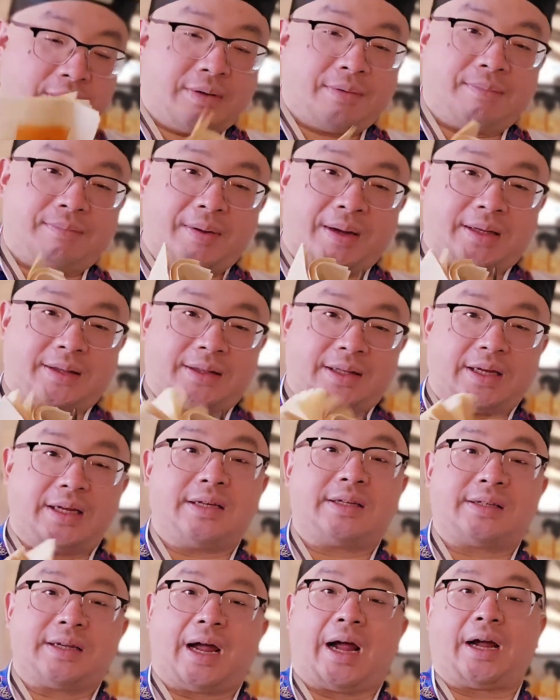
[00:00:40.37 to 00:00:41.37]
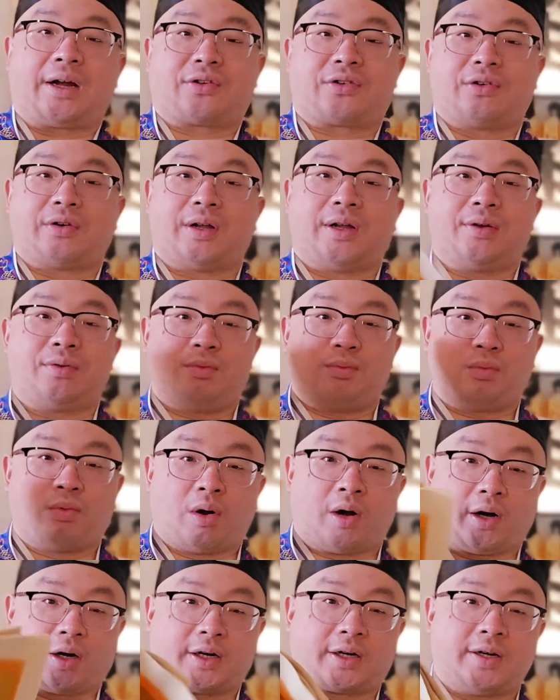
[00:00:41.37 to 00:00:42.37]
make these actually
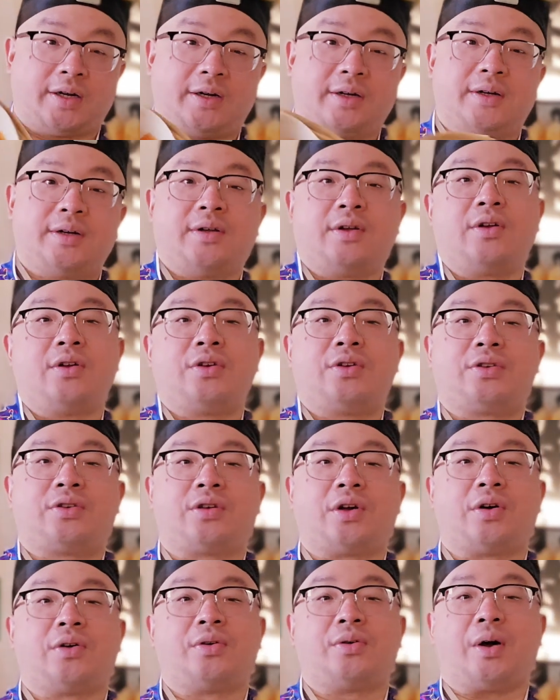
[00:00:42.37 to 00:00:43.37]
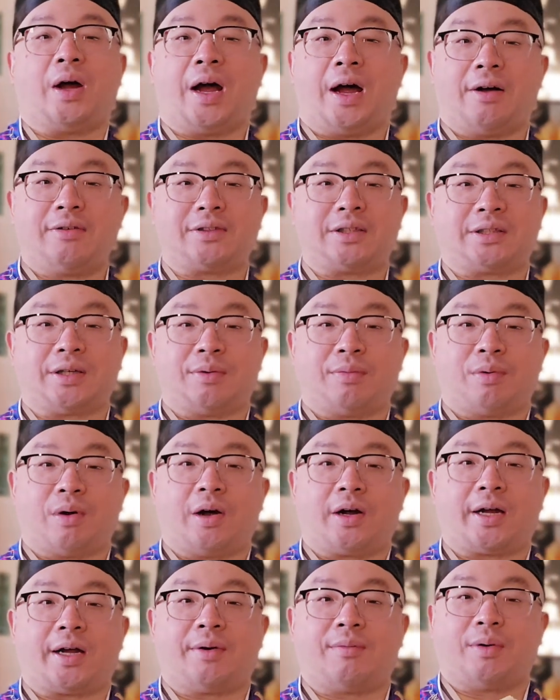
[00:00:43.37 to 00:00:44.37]
work. So, how does it
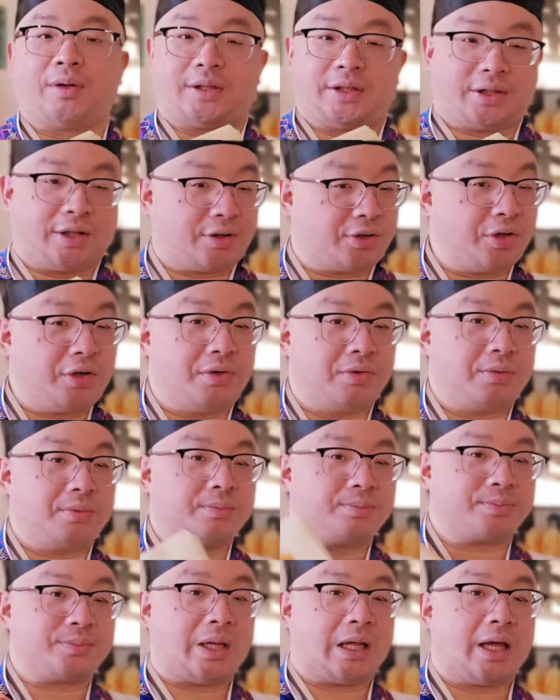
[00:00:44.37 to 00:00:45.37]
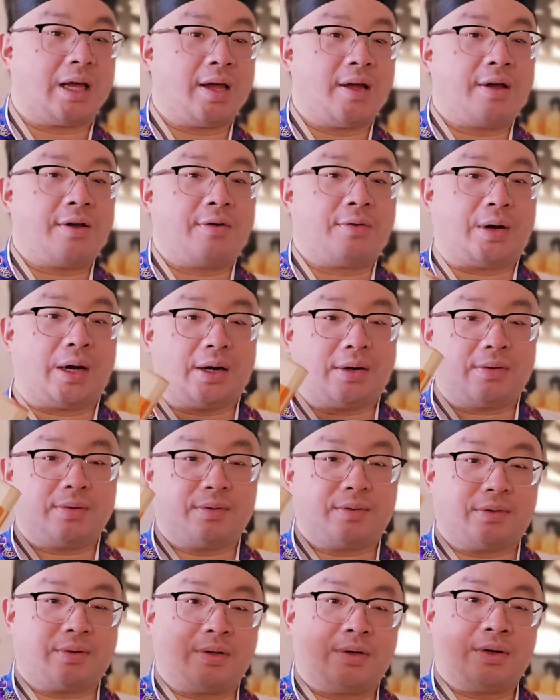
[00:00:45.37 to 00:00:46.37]
work, and what does it do? Well,
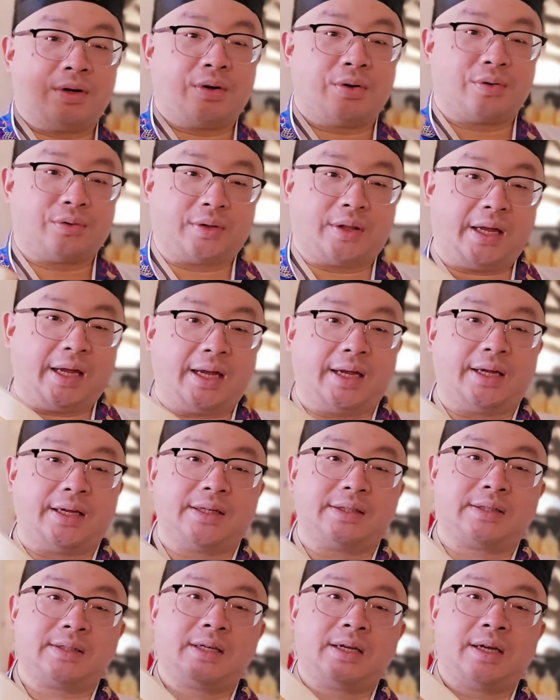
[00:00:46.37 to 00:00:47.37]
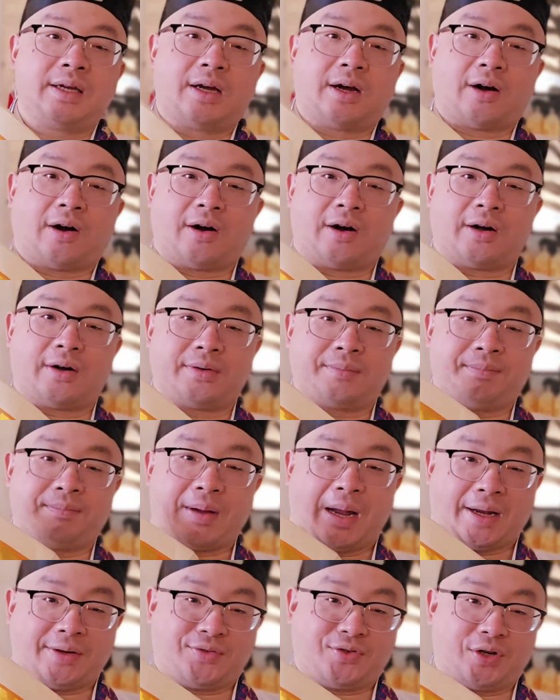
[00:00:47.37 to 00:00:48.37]
these are
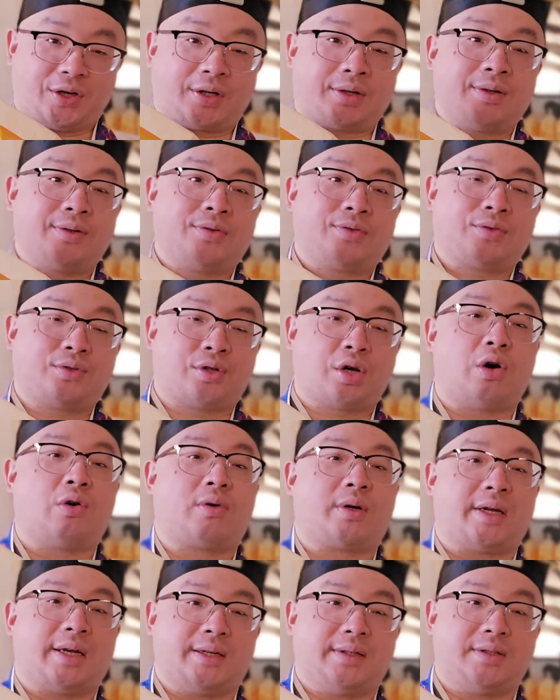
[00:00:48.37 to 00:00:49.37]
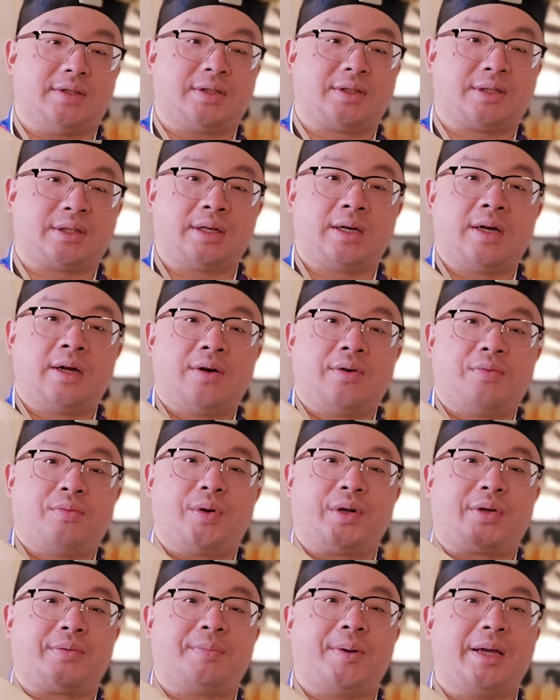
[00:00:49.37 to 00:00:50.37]
magic tokens,
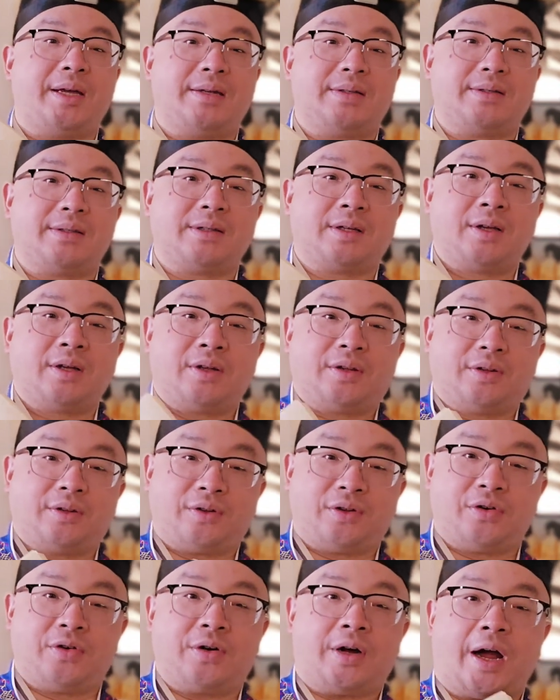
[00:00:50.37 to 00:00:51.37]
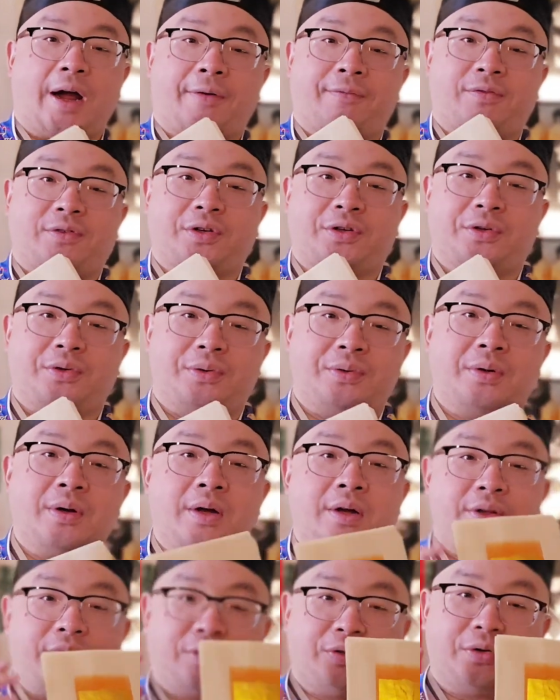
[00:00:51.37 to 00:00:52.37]
which means you have to
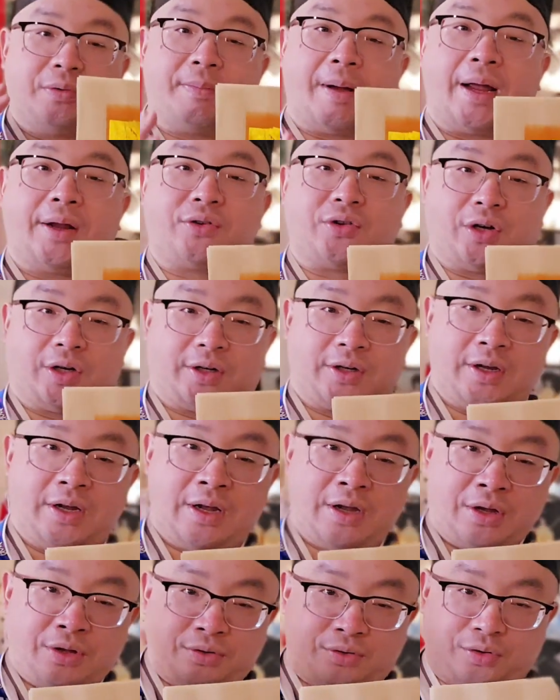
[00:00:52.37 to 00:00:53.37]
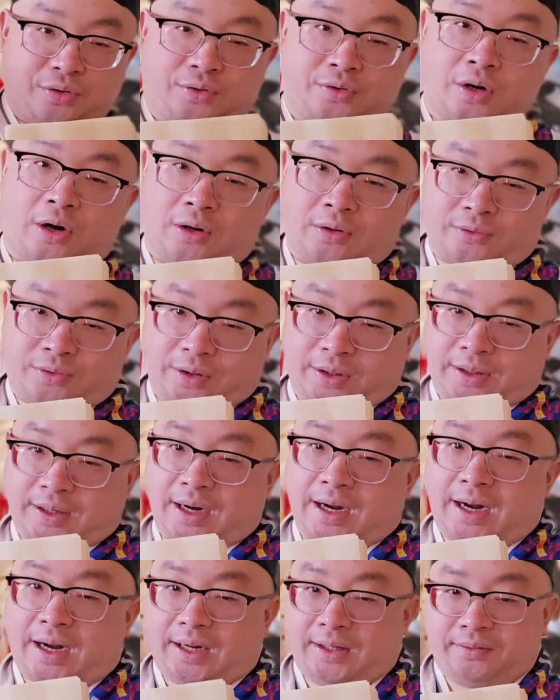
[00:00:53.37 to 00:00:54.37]
do magic to talk to the
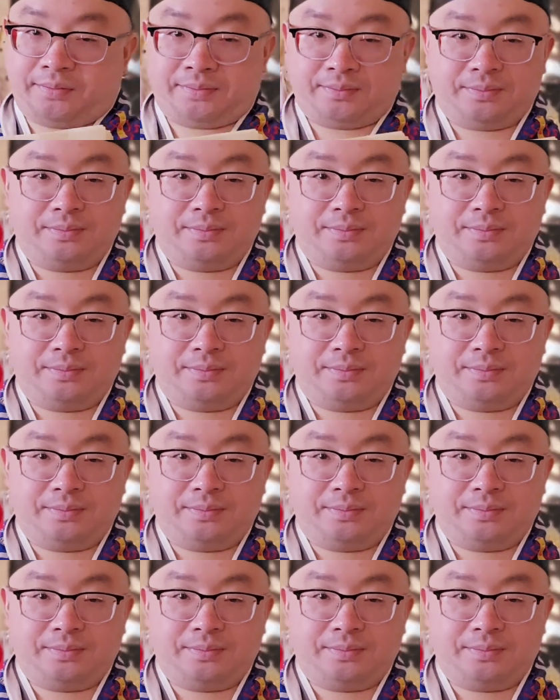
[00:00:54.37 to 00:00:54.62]
god,